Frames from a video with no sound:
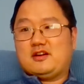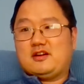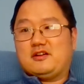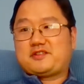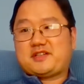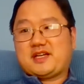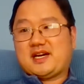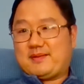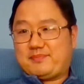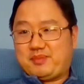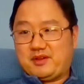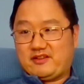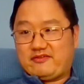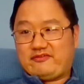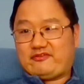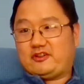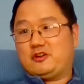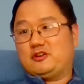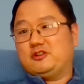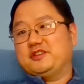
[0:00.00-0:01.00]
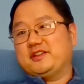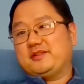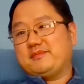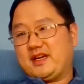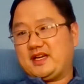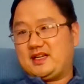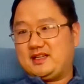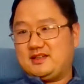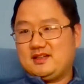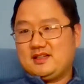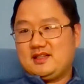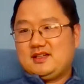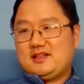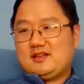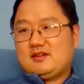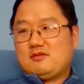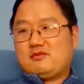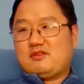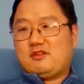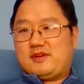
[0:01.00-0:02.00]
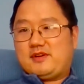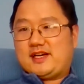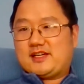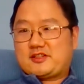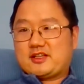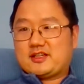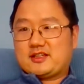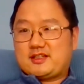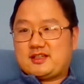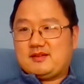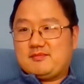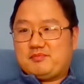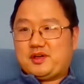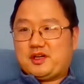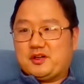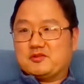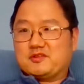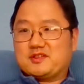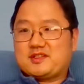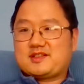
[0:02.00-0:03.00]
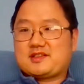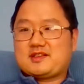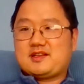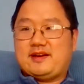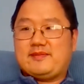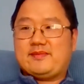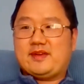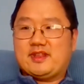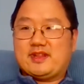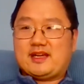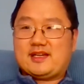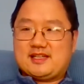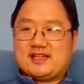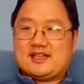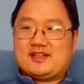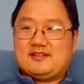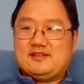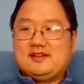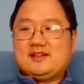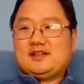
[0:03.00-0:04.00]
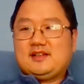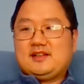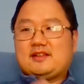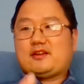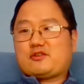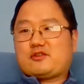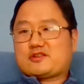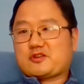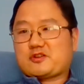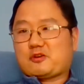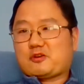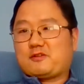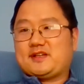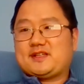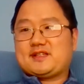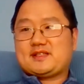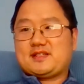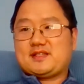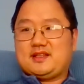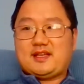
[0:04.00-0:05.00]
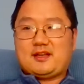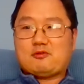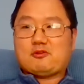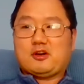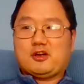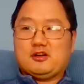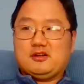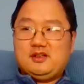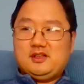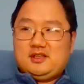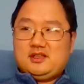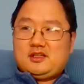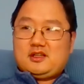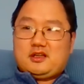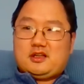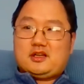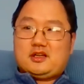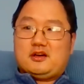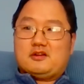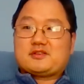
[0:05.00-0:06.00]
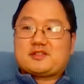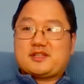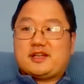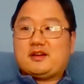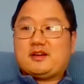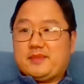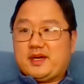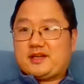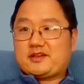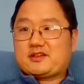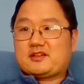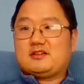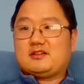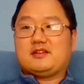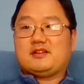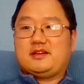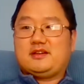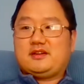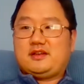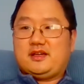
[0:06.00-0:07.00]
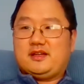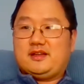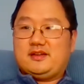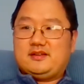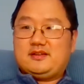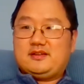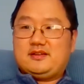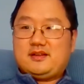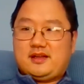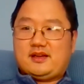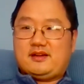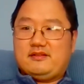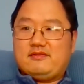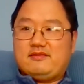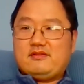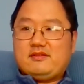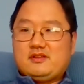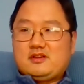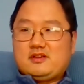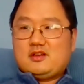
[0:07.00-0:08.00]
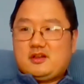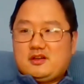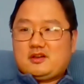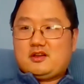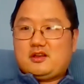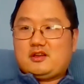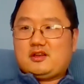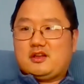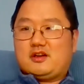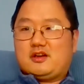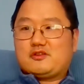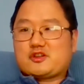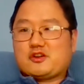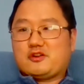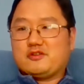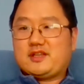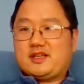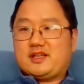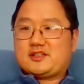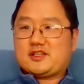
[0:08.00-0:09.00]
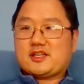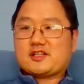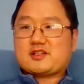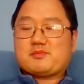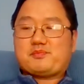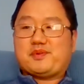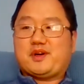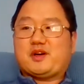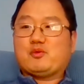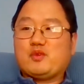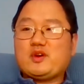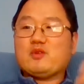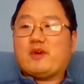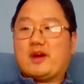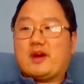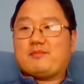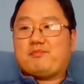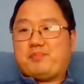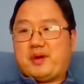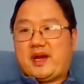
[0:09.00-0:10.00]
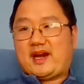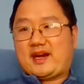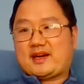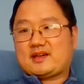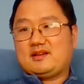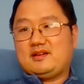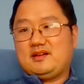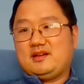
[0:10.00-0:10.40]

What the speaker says: top of the fold. It made the Washington Post. I mean, they did their stories and they were, sentimental and showed the injustice, but we went back